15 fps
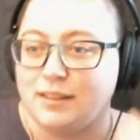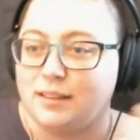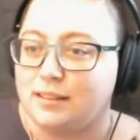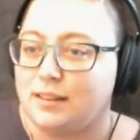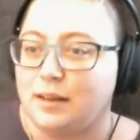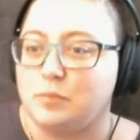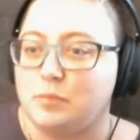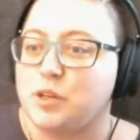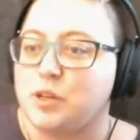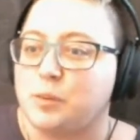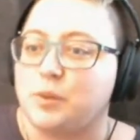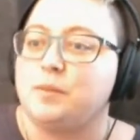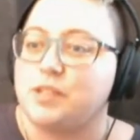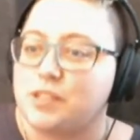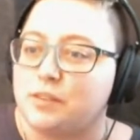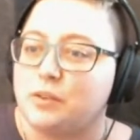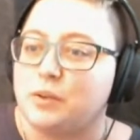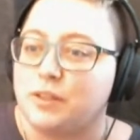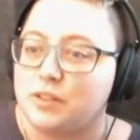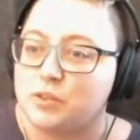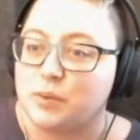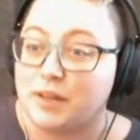I'm sure pretty much everyone
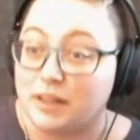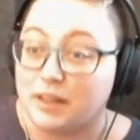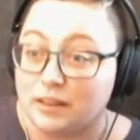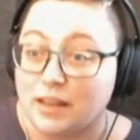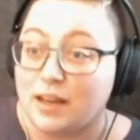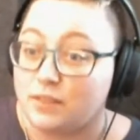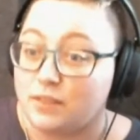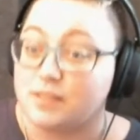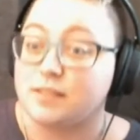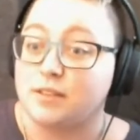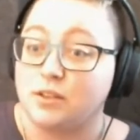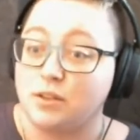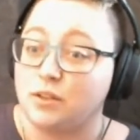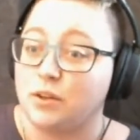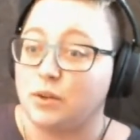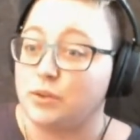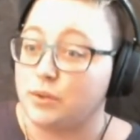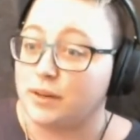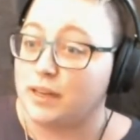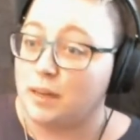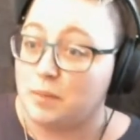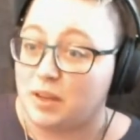is aware, a lot of us couldn't go to our
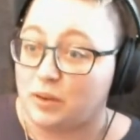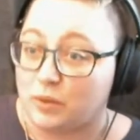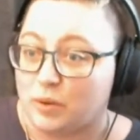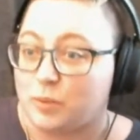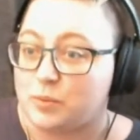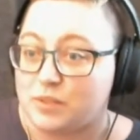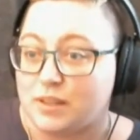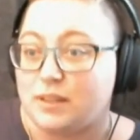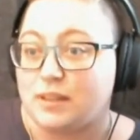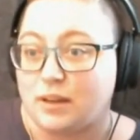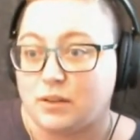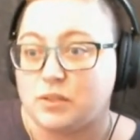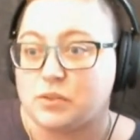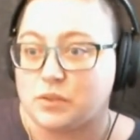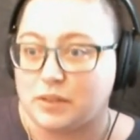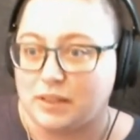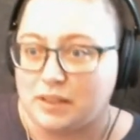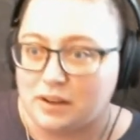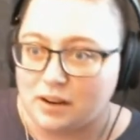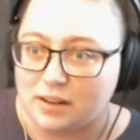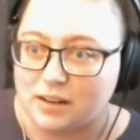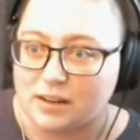gaming groups. Like that was really
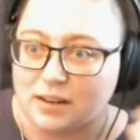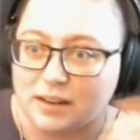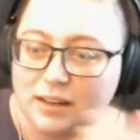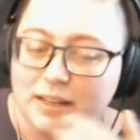hard.